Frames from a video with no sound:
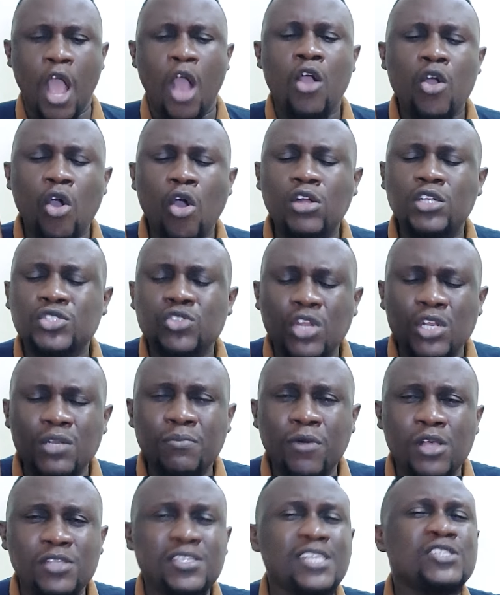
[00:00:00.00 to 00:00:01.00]
God told
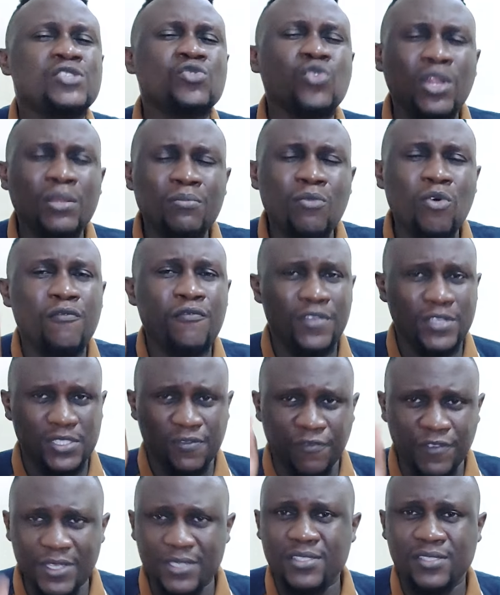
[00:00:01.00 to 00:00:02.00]
Moses to remove his
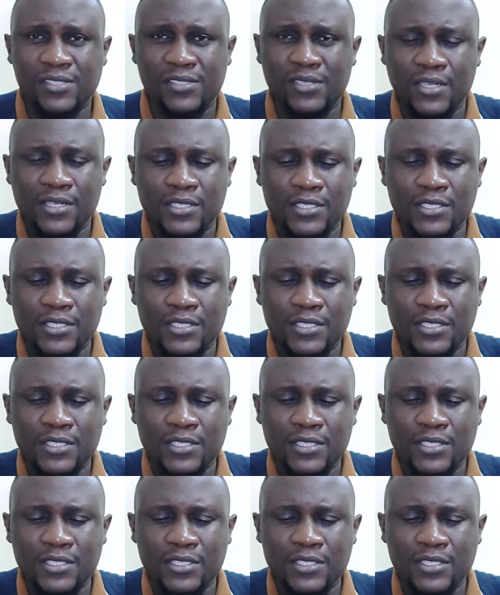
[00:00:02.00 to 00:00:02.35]
feet.